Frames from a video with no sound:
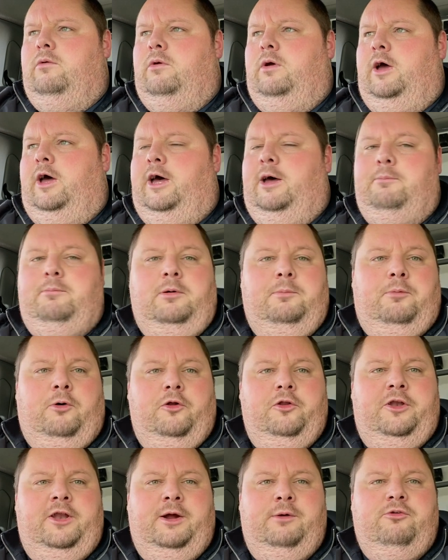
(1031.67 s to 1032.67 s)
But
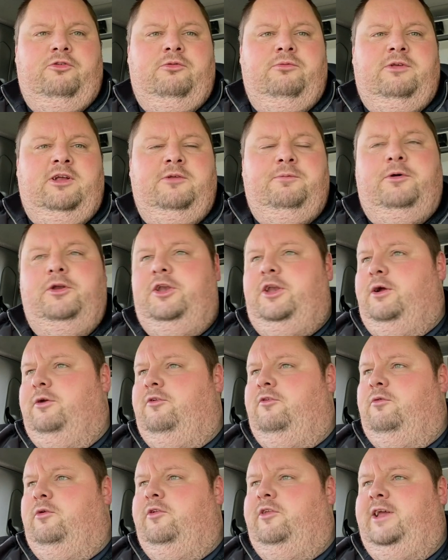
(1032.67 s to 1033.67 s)
sometimes I put the
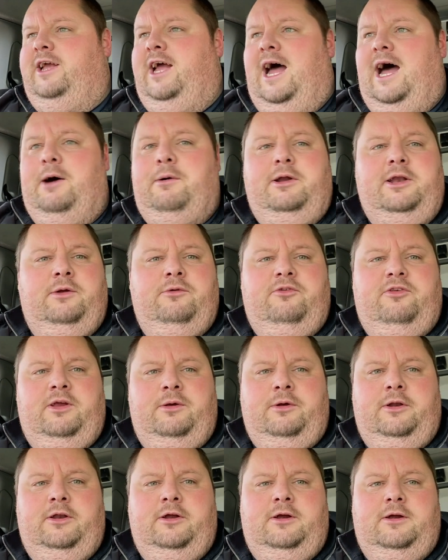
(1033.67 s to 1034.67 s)
notes if I want to get out. I don't say I'm
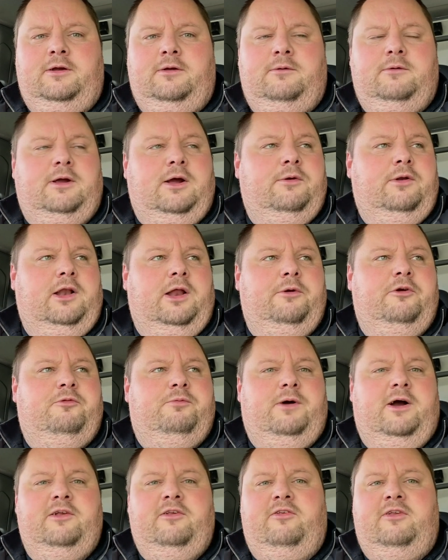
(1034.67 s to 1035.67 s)
going to go to lowest
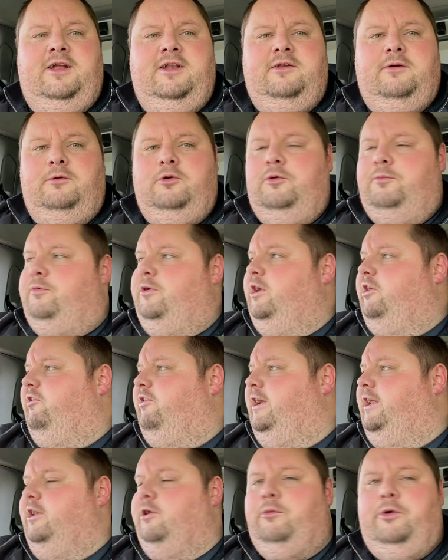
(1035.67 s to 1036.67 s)
price. I said I would
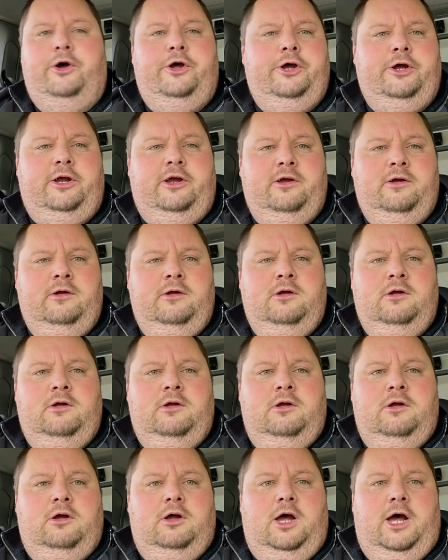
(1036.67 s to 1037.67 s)
appreciate the work.
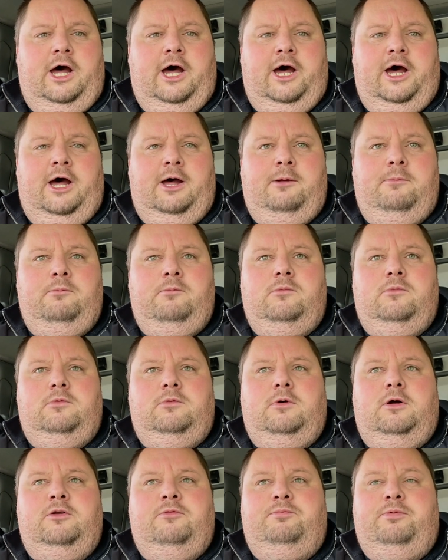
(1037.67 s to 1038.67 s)
I'd
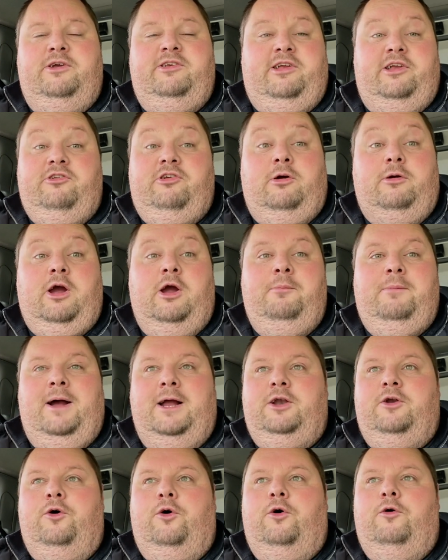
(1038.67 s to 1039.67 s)
appreciate the job going back
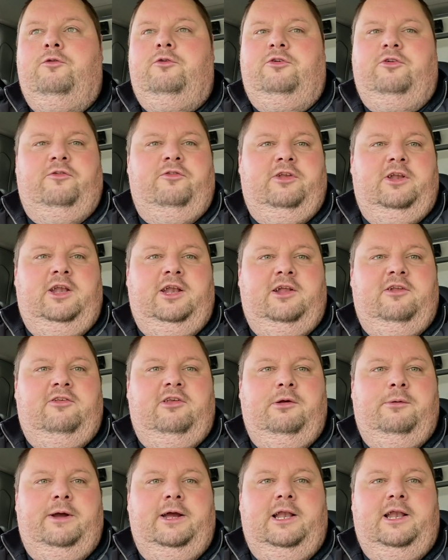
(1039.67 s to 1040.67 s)
north, because obviously you can
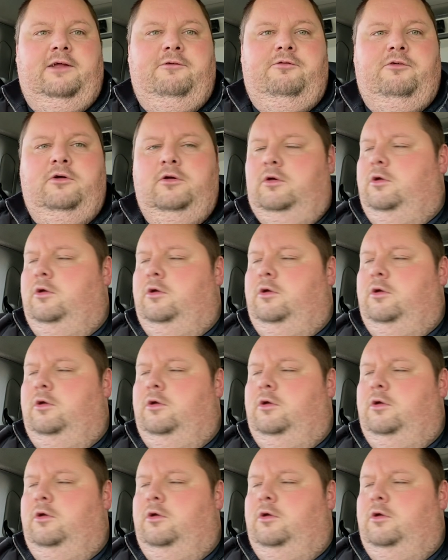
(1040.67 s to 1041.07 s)
see where you live.